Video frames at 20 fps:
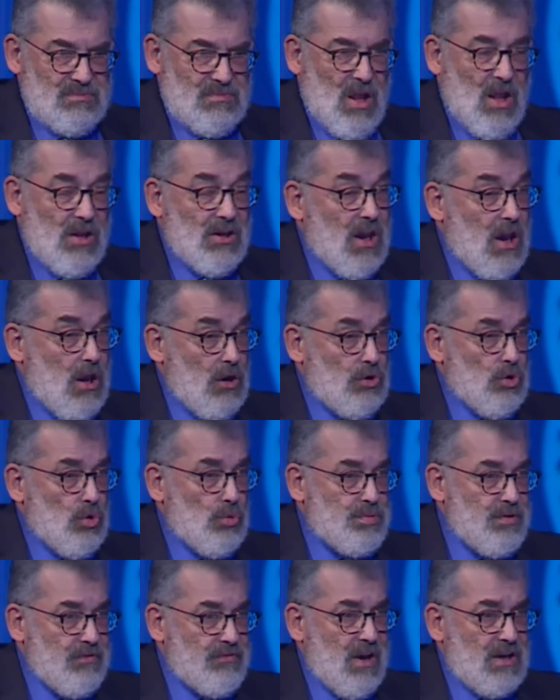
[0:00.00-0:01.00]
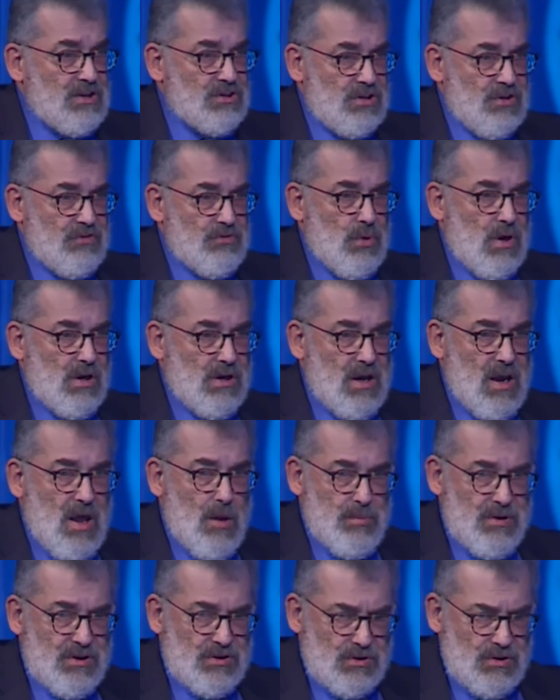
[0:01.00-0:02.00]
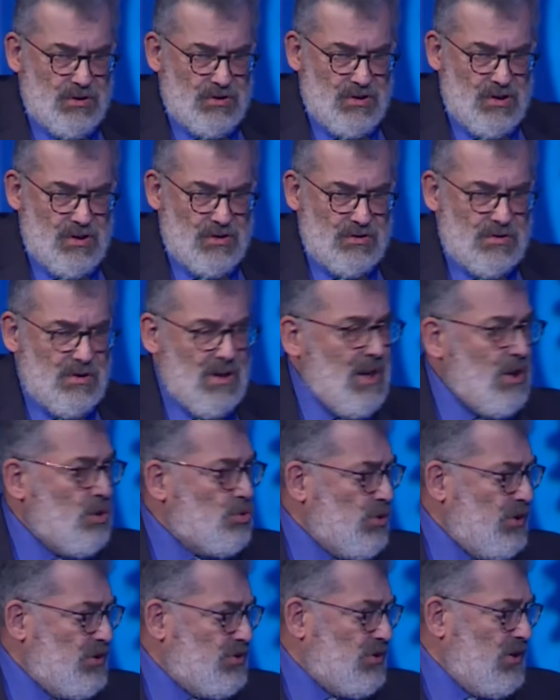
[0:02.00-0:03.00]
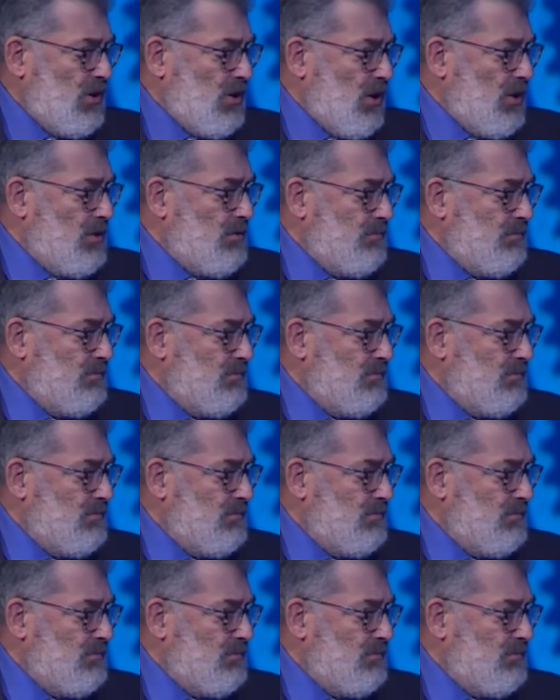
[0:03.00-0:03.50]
and yet an all-pervasive one in our businesses, increasingly.